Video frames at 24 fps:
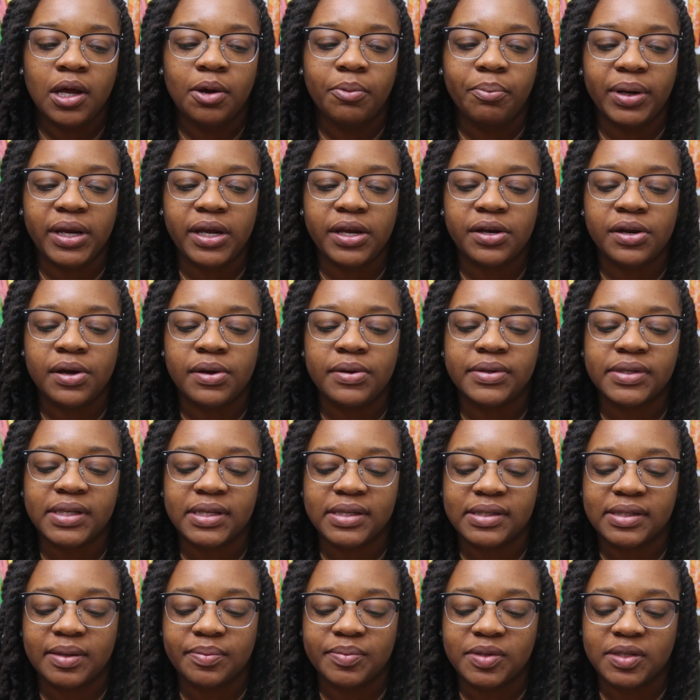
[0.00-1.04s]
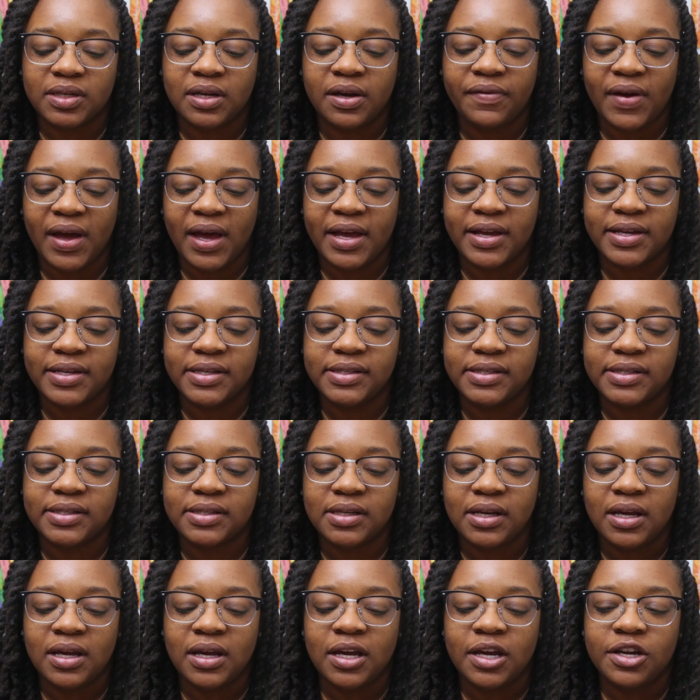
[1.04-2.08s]
but he knows that some stuff has
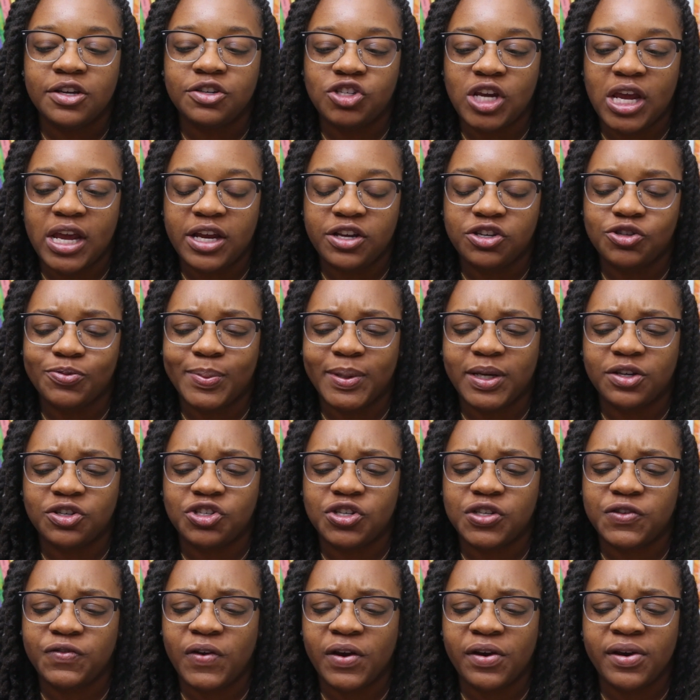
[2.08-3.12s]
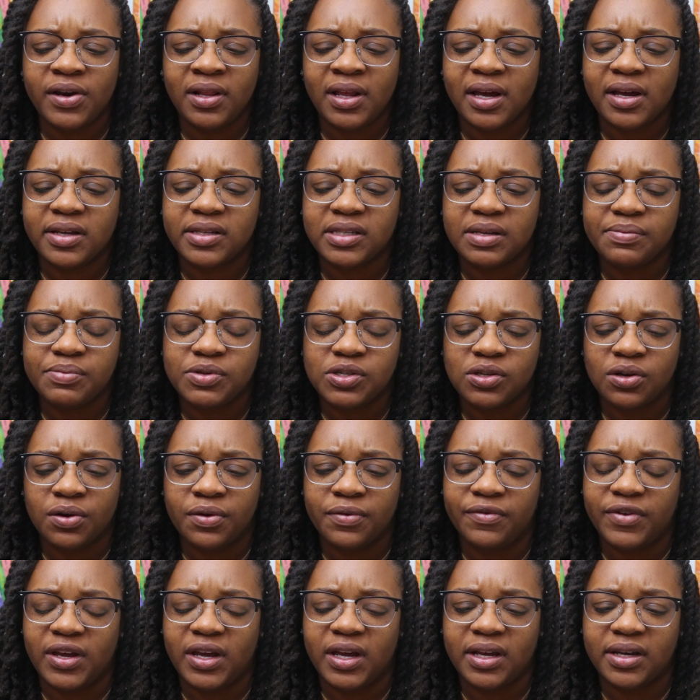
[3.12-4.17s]
changed because she's very like
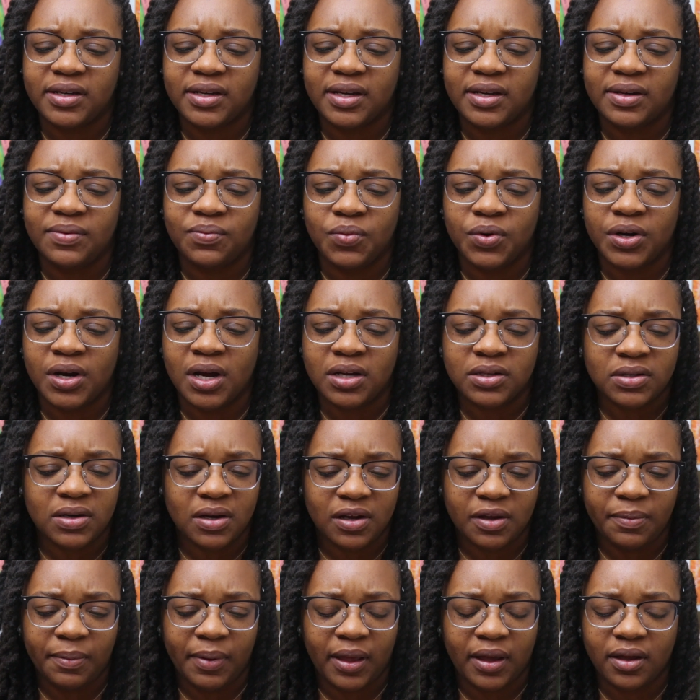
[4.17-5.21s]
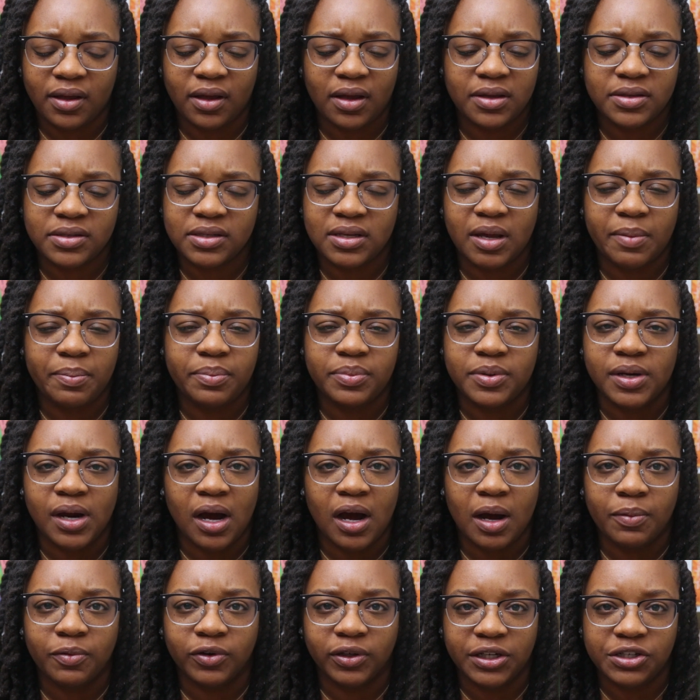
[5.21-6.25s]
subservient, and we're not talking like a
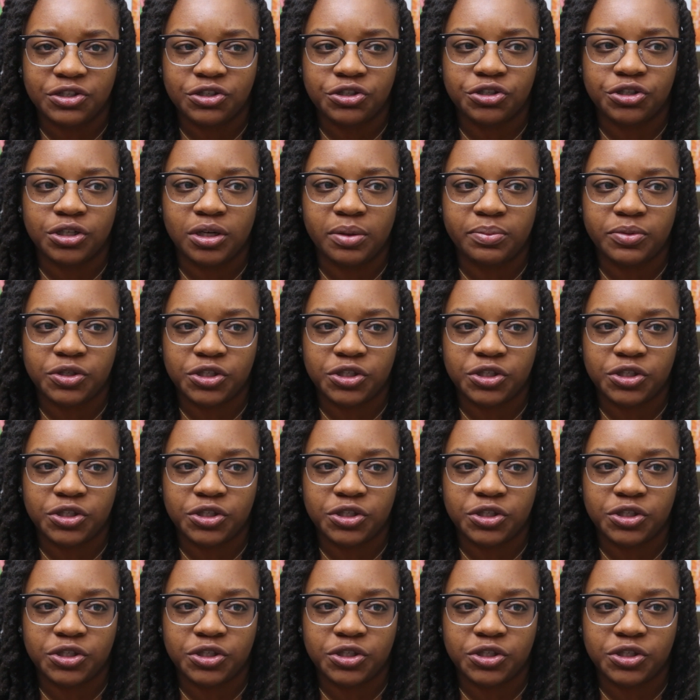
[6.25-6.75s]
sub-dom relationship.